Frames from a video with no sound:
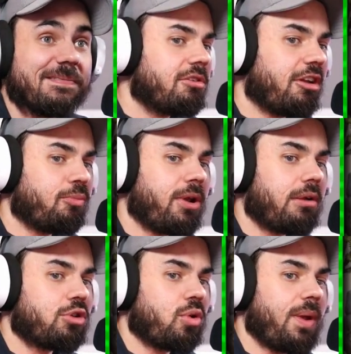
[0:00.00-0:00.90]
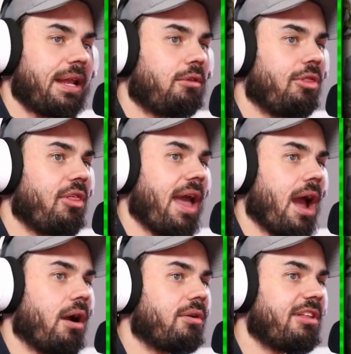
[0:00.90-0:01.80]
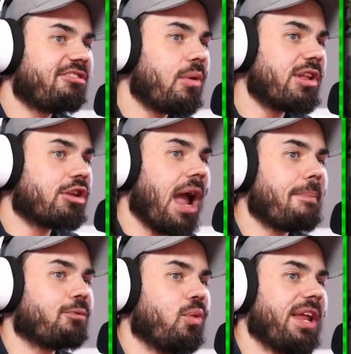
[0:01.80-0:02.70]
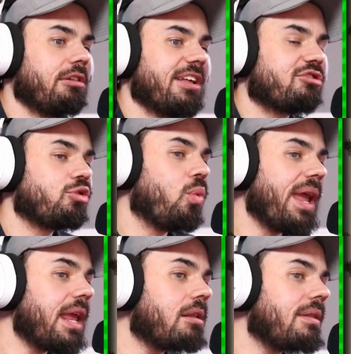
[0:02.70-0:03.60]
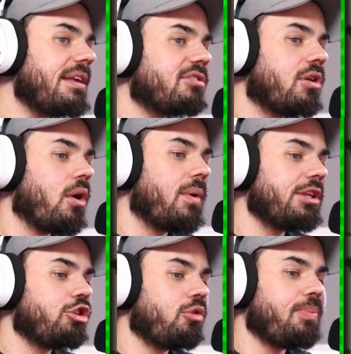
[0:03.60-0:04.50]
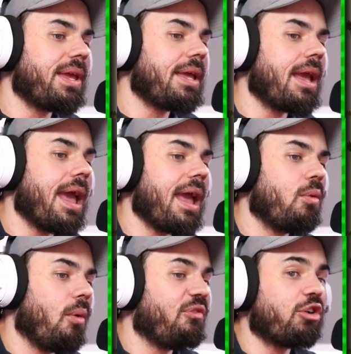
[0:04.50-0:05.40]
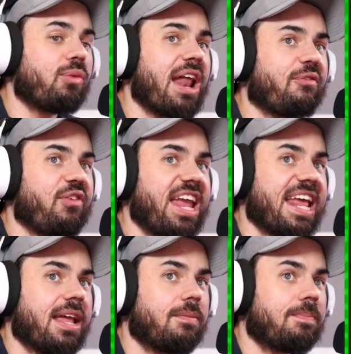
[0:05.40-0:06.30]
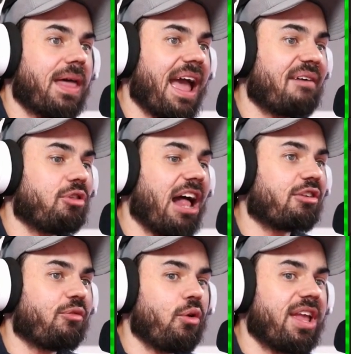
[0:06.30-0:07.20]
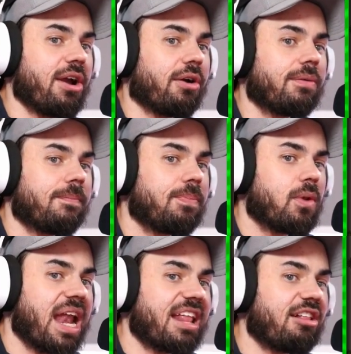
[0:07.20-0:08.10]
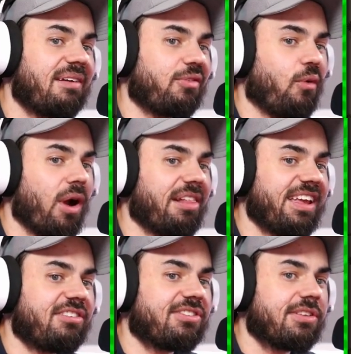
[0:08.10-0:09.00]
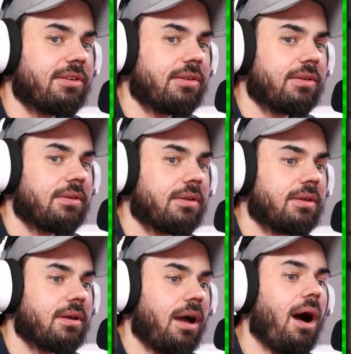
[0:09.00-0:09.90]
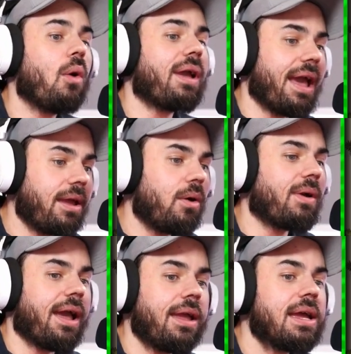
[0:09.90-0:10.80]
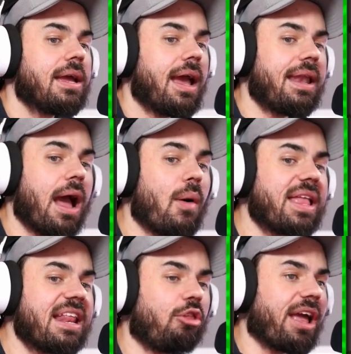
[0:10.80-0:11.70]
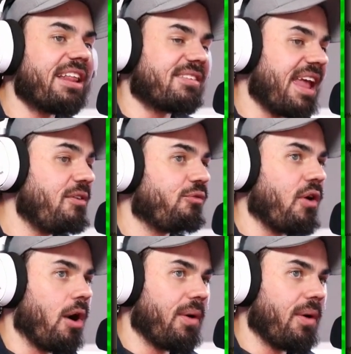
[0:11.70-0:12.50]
So let's put our Tweedle there. Let's see what type Tweedle is. Tweedle is going to be a... Well, first we gotta feed it. I have lots of food here. We gotta get to level 4 at least. Okay, okay. And now I need to look at its info